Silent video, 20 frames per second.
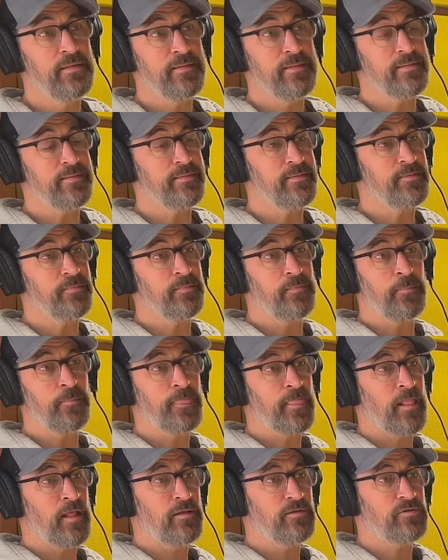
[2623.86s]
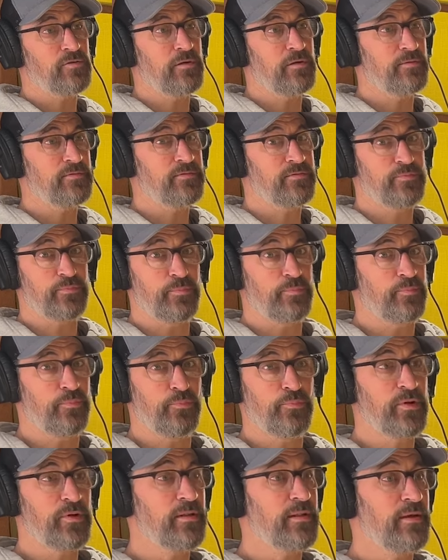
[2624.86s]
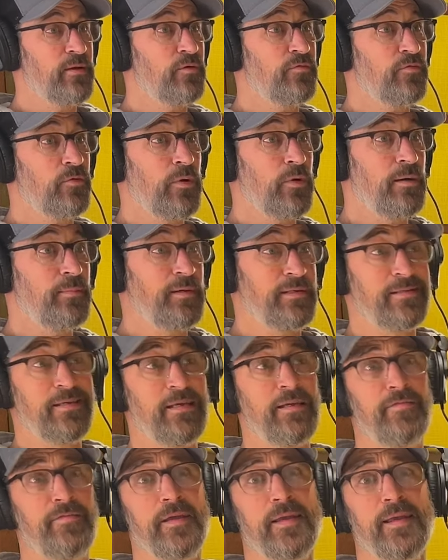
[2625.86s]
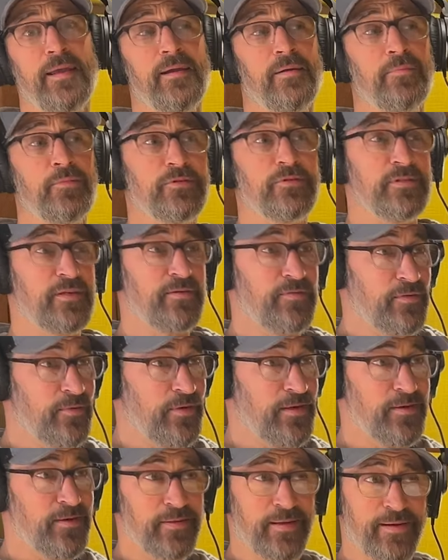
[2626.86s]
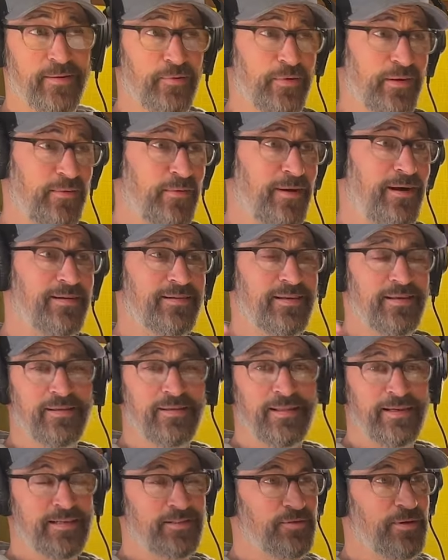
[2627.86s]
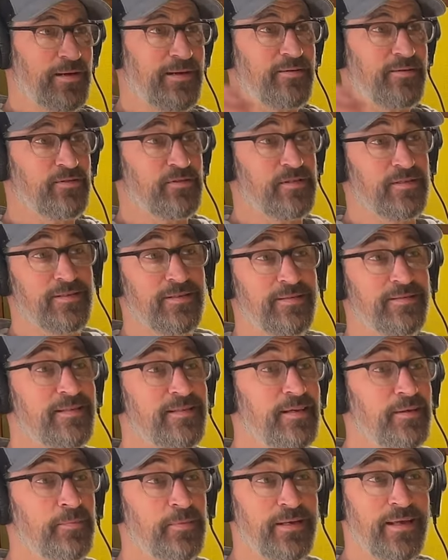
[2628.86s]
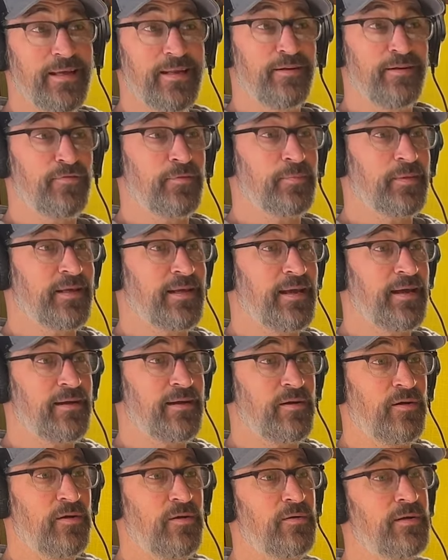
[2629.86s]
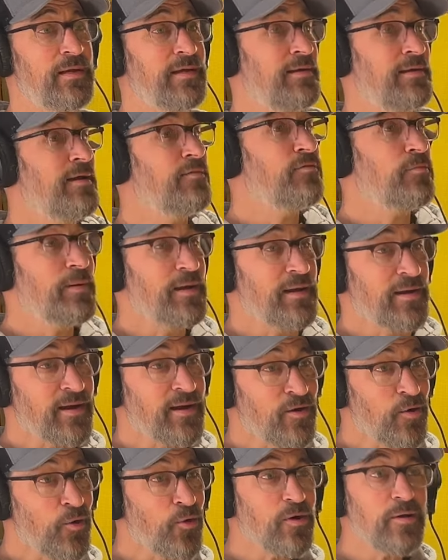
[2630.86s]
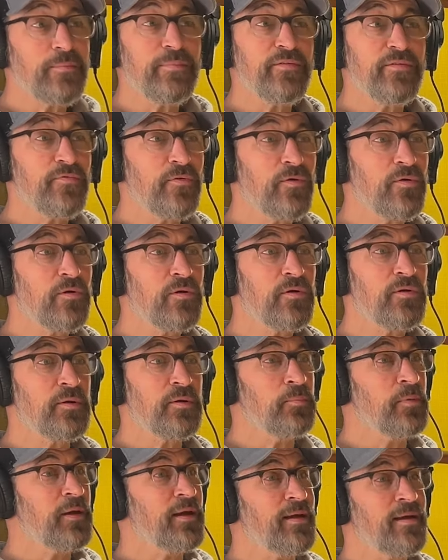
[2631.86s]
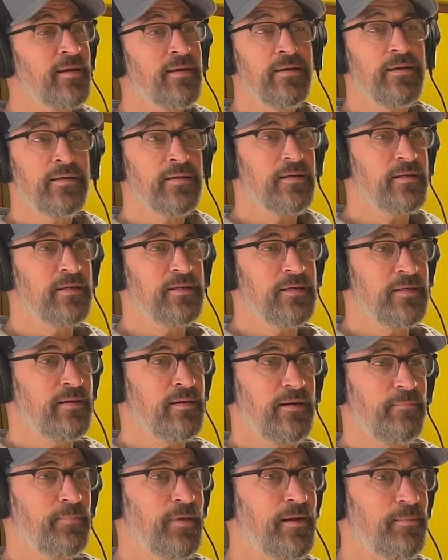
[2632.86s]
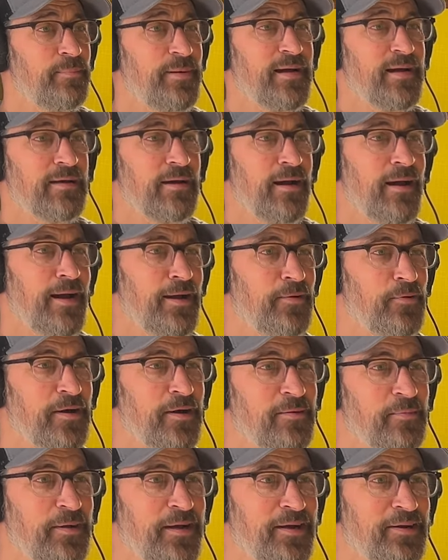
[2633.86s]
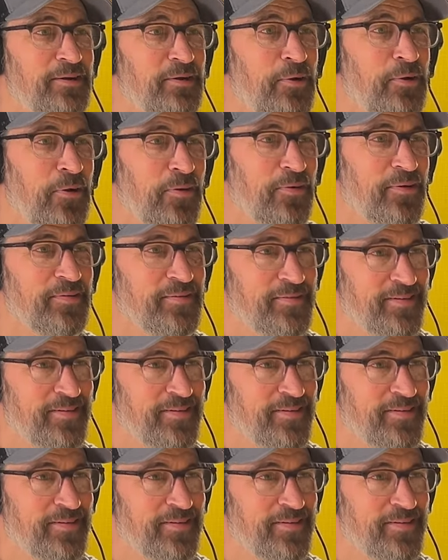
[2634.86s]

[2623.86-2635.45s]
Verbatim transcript: um, so it was really overwhelming. TV cameras everywhere. Like when we walked in, like so I was just intimidated from the get go, and I'd never been in court before, and mm -hmm. I'm like, mm-hmm. not a bad guy. Why am I in court?